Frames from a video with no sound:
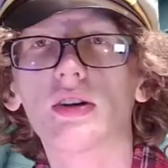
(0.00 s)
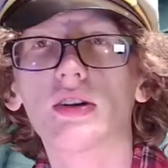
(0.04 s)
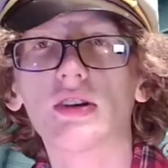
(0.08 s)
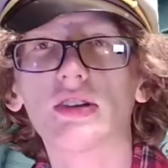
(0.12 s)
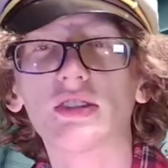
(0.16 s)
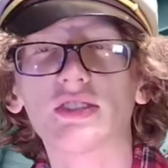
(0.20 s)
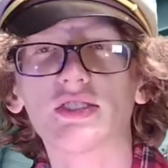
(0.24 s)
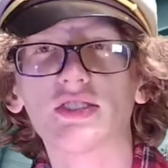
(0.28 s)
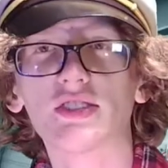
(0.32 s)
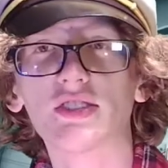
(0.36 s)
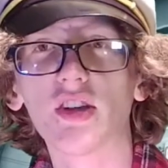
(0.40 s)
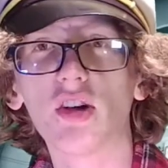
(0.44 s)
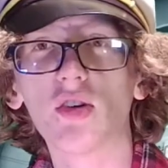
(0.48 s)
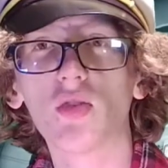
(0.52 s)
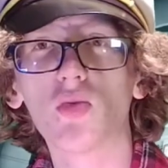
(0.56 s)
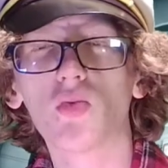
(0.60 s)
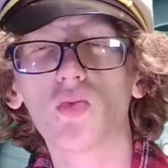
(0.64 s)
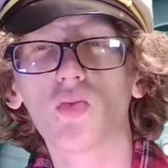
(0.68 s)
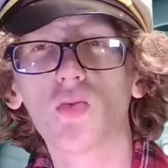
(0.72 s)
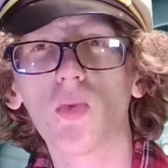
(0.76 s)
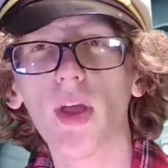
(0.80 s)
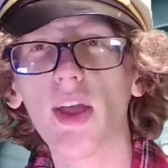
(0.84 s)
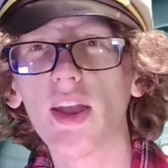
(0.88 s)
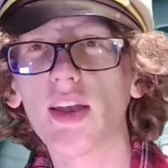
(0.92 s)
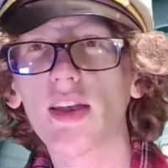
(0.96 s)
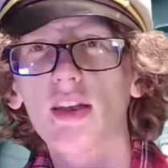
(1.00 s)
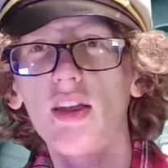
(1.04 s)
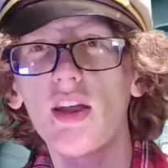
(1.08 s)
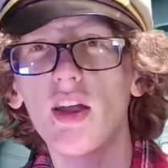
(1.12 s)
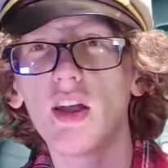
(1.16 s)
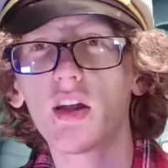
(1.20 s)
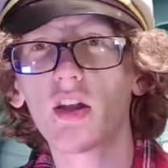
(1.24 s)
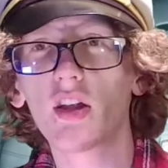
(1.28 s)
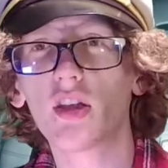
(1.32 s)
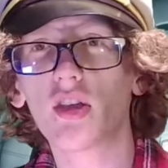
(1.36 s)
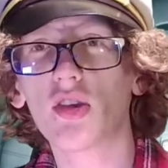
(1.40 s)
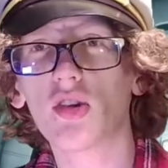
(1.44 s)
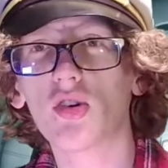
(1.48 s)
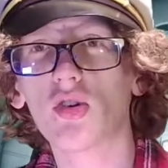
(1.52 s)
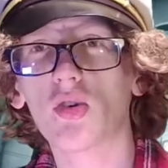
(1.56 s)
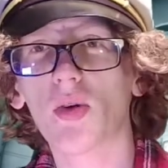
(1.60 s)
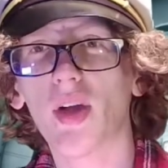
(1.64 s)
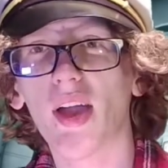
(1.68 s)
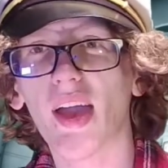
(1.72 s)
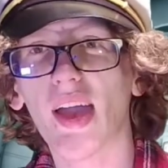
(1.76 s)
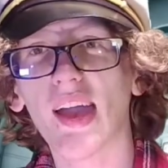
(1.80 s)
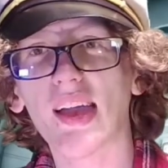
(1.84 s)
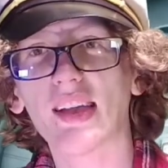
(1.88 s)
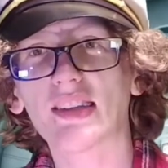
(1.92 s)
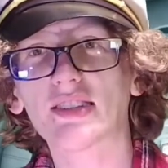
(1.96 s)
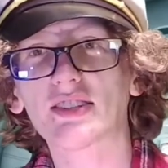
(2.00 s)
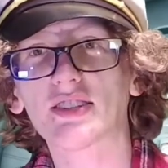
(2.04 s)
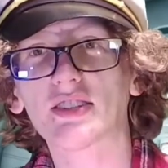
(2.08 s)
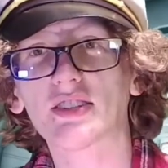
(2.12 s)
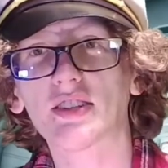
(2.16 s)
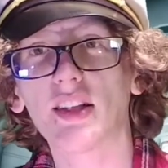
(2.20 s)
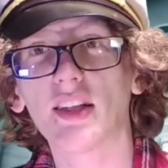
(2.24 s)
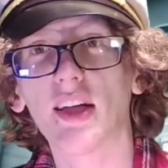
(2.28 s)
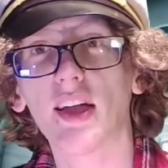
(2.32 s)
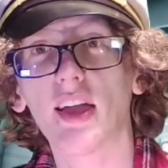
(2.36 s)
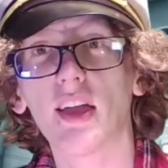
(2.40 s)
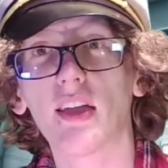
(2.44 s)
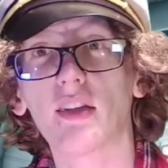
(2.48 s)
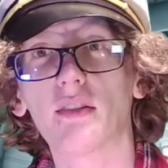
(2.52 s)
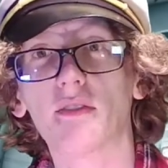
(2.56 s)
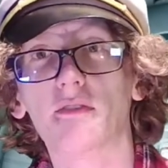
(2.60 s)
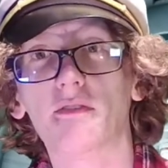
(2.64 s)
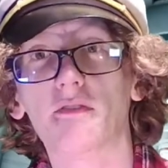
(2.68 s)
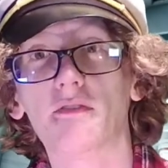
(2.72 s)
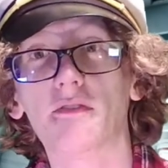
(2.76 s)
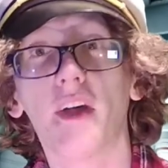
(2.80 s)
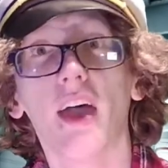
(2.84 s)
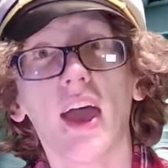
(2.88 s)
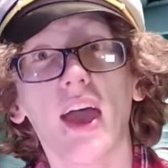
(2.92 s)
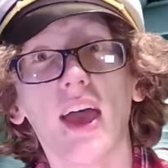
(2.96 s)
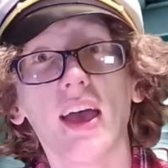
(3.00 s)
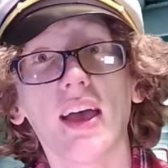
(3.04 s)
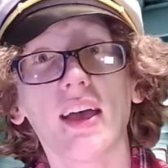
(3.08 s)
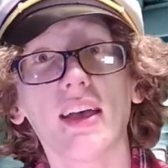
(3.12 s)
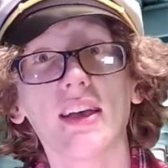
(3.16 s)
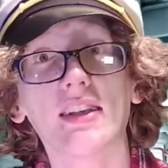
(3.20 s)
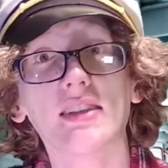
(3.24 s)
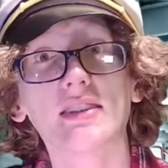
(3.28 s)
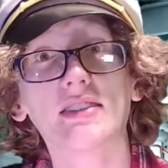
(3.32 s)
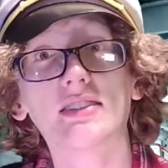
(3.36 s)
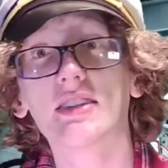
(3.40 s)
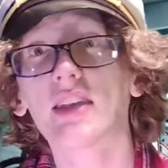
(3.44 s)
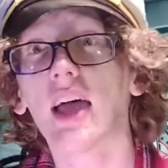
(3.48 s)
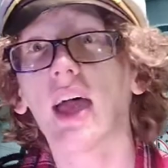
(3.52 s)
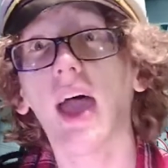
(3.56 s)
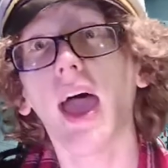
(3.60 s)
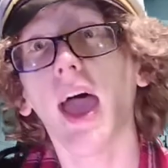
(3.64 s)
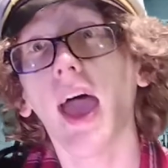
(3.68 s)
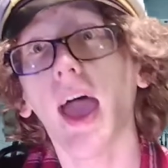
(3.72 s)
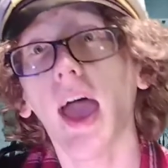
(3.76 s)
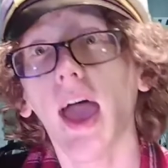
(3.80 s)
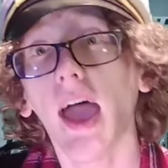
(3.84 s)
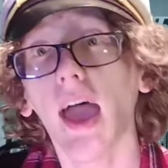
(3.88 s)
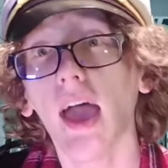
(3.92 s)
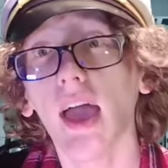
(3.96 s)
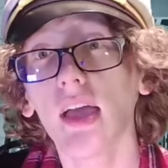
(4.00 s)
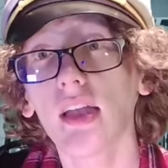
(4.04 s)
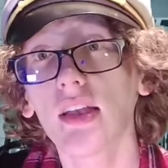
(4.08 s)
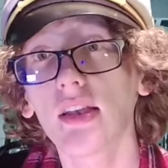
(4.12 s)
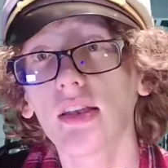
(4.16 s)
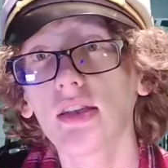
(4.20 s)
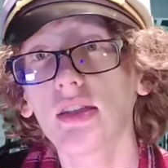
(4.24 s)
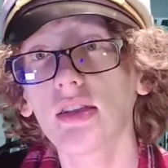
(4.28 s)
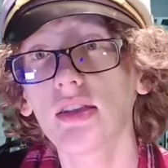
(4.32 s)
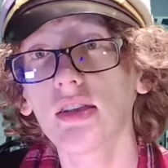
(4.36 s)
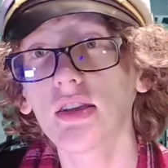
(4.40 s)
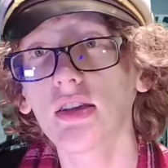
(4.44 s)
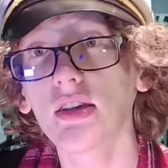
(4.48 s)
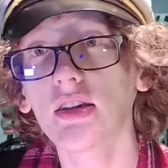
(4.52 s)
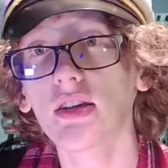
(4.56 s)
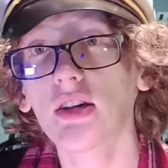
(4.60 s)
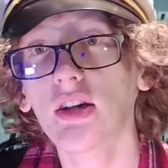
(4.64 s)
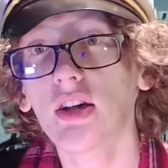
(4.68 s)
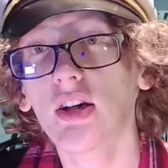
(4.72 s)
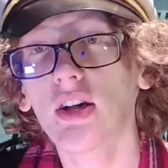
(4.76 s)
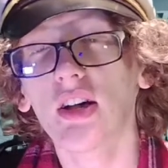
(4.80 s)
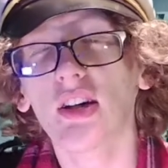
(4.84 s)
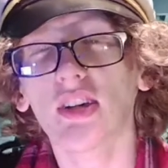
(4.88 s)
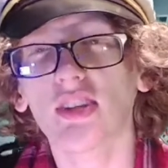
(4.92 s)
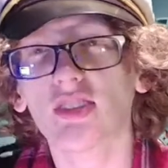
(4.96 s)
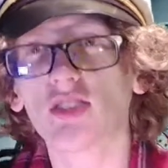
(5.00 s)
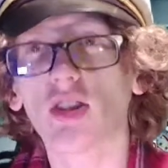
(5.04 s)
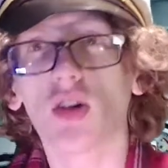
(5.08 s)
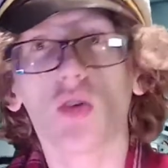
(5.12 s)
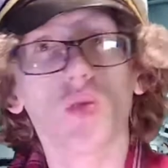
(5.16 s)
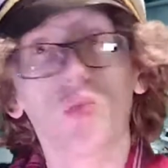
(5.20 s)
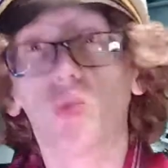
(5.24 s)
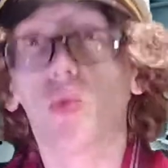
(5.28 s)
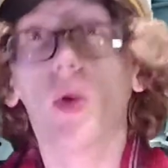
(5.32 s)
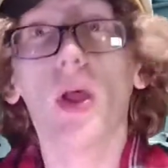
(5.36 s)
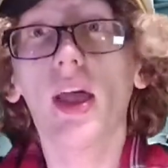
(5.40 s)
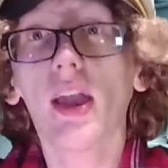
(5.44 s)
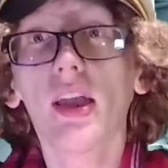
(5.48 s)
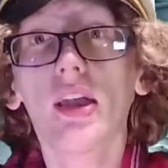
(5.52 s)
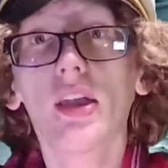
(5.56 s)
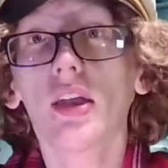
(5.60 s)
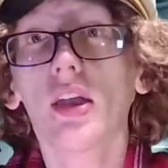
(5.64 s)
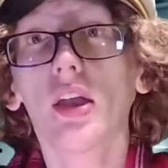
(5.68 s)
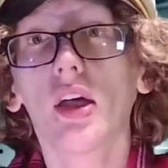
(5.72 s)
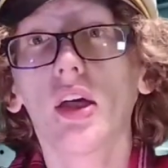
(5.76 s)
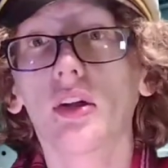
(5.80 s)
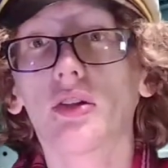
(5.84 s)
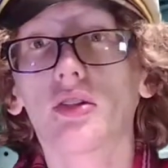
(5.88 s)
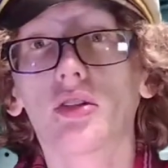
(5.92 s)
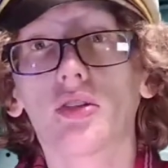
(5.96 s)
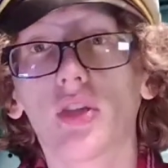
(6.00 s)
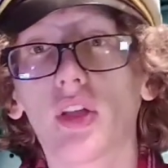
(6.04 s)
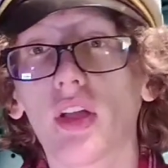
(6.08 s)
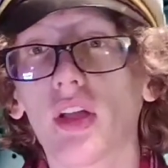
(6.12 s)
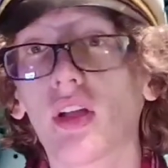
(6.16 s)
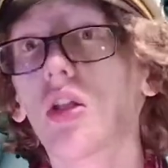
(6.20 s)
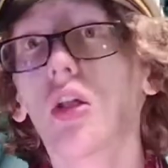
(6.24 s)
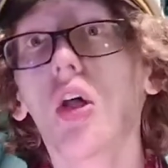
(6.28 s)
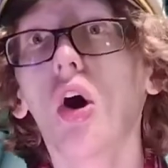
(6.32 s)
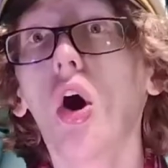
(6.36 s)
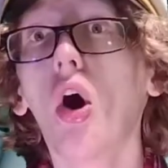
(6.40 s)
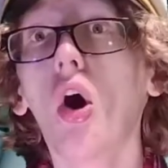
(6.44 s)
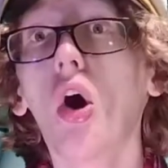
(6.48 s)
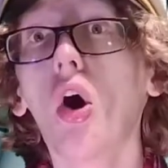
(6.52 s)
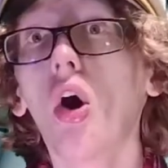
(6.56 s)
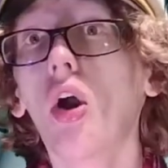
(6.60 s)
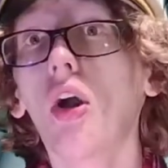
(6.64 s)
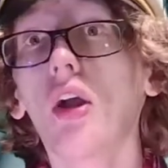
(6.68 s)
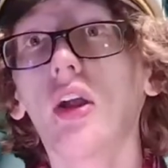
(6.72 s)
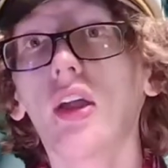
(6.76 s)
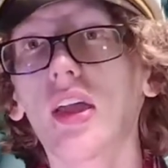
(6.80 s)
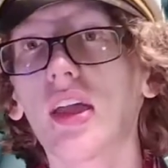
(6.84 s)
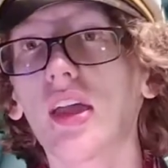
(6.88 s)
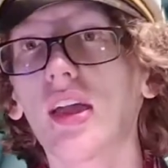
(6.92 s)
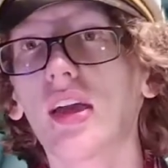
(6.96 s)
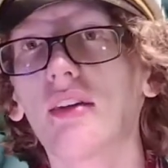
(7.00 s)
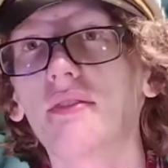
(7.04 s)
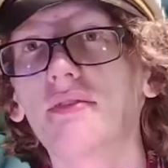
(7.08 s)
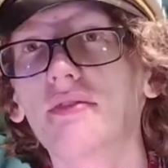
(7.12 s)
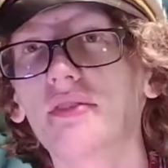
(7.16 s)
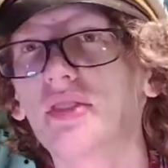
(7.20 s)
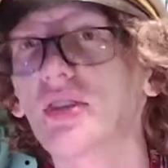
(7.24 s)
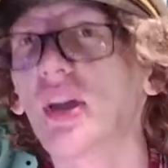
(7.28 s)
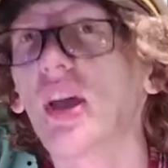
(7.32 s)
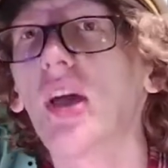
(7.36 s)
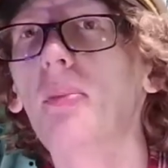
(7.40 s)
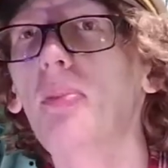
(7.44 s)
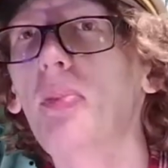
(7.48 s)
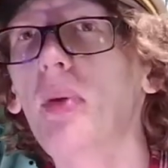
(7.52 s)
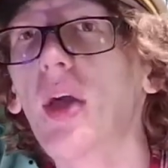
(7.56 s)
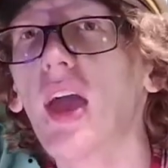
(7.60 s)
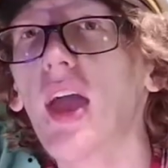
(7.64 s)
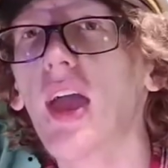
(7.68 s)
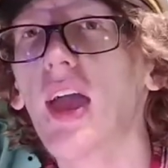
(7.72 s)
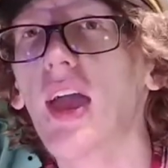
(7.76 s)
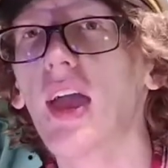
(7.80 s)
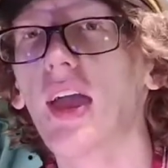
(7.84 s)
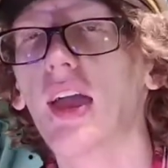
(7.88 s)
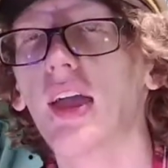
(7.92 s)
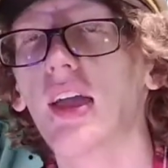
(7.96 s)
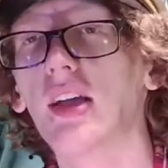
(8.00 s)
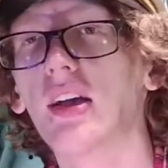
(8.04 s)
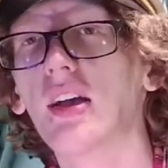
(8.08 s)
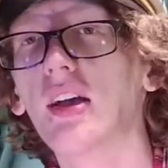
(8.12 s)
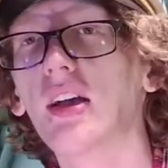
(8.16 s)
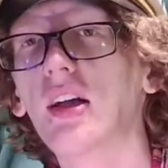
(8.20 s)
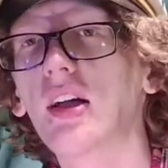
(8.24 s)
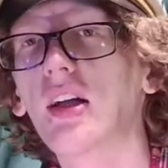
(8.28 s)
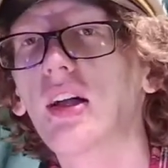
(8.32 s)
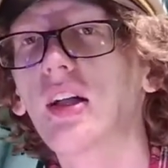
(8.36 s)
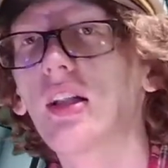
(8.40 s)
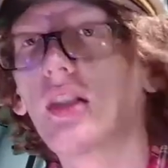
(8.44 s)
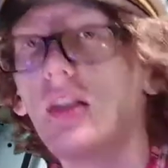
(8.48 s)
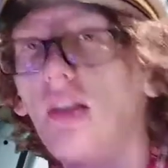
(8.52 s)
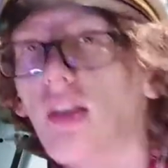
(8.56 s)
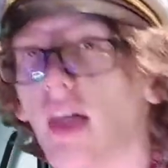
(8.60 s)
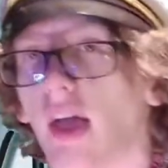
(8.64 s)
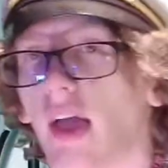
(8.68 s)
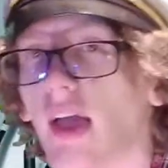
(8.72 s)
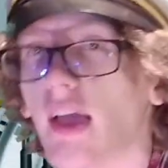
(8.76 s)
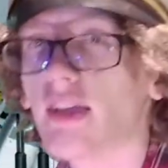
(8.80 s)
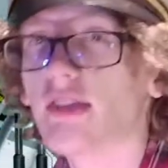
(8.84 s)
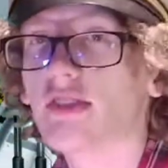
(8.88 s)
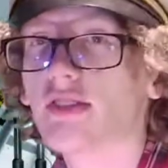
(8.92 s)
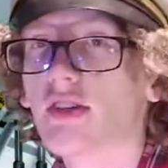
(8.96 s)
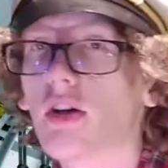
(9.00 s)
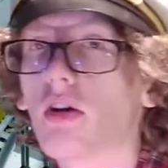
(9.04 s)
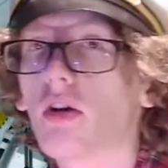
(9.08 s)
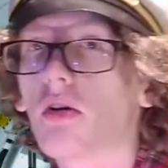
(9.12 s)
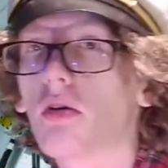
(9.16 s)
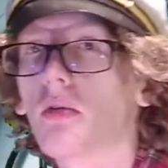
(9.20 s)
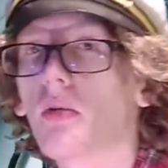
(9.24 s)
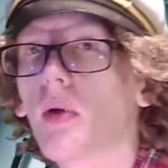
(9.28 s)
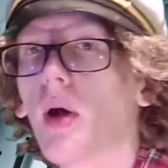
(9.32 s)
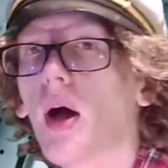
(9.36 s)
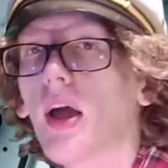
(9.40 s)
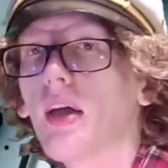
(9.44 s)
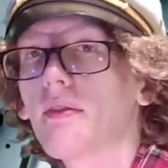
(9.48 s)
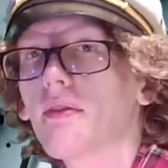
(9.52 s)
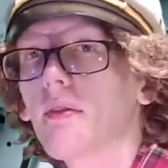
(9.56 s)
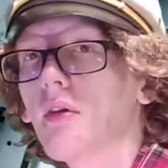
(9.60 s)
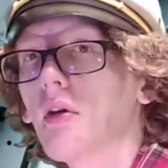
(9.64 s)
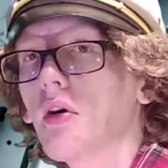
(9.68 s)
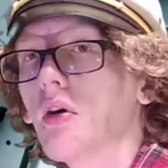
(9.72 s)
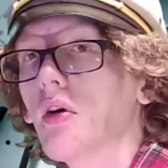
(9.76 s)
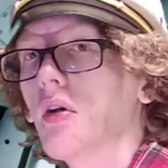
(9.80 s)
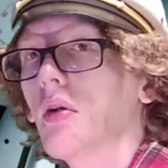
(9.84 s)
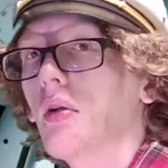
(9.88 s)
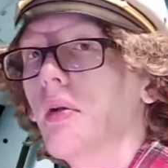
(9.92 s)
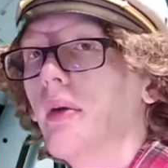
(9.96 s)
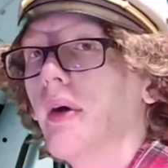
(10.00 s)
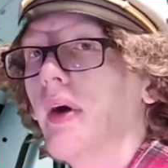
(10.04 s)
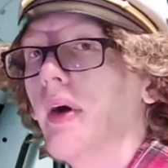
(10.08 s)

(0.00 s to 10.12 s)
Surrender, you Exclave Fez head! Surrender to the glory of Tepay! Laser rifle,